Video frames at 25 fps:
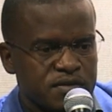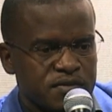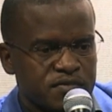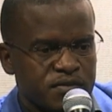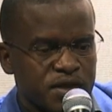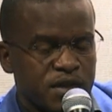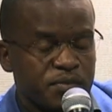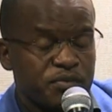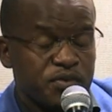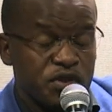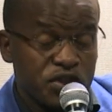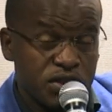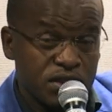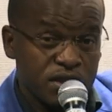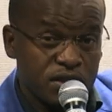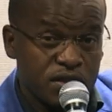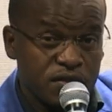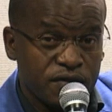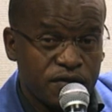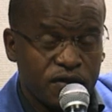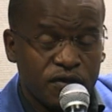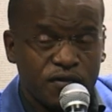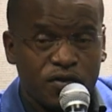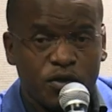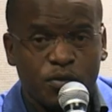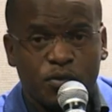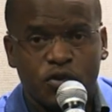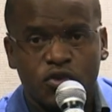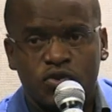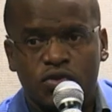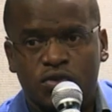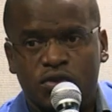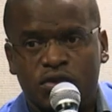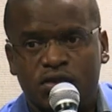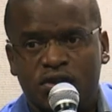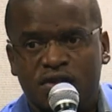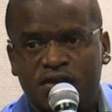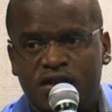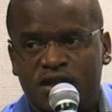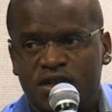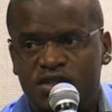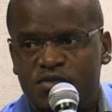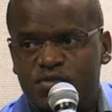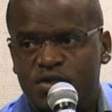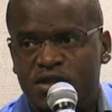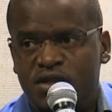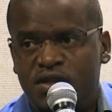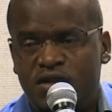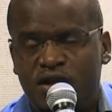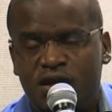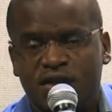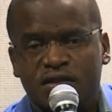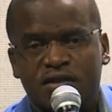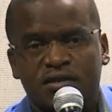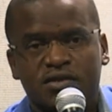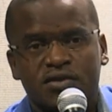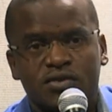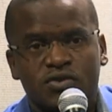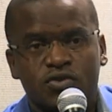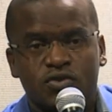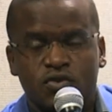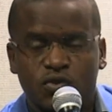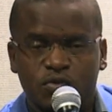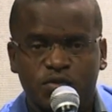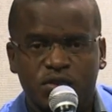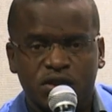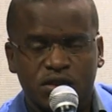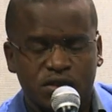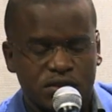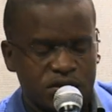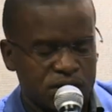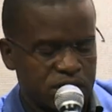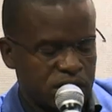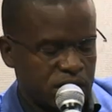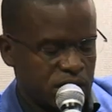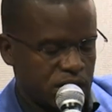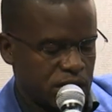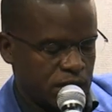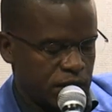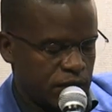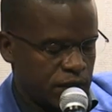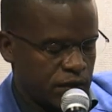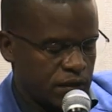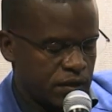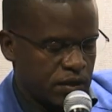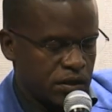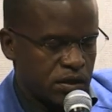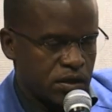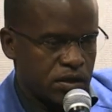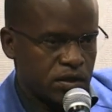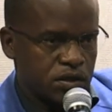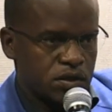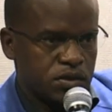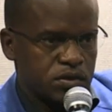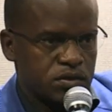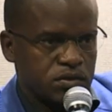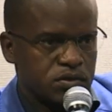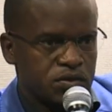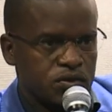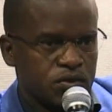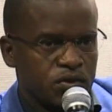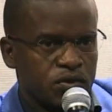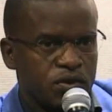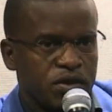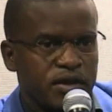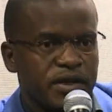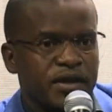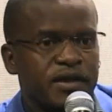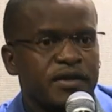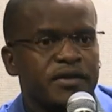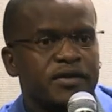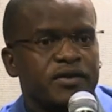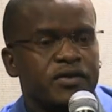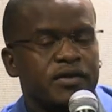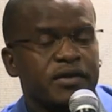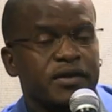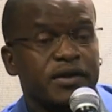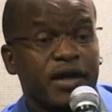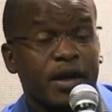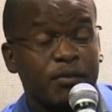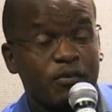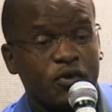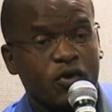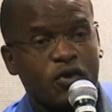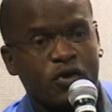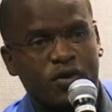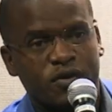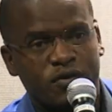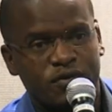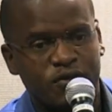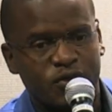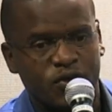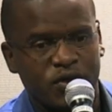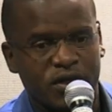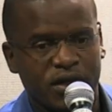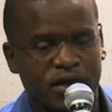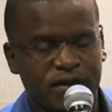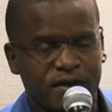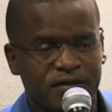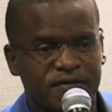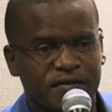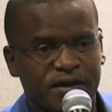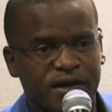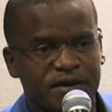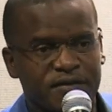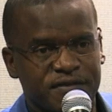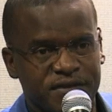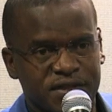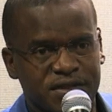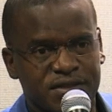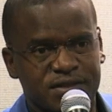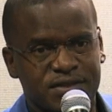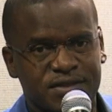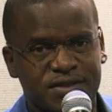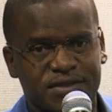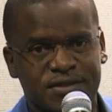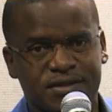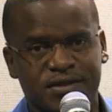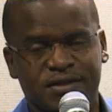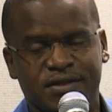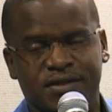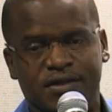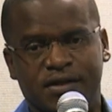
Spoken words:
be appreciative of the opportunity that has been granted to me to lead NAMCOR for another 5 years.